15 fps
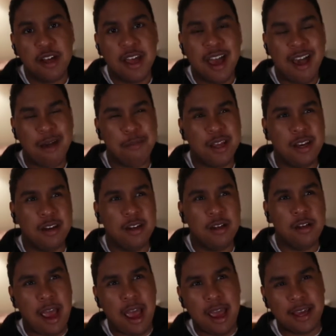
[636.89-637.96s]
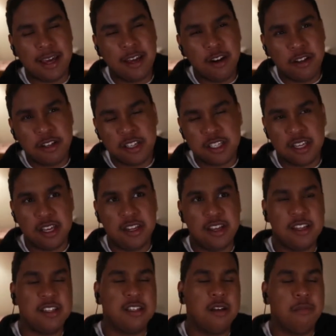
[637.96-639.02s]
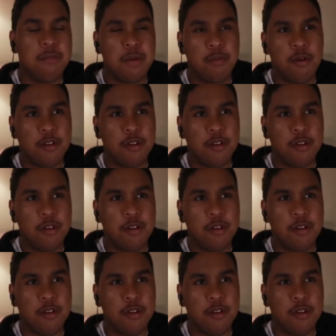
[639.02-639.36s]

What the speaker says: I mean, I can understand that some people,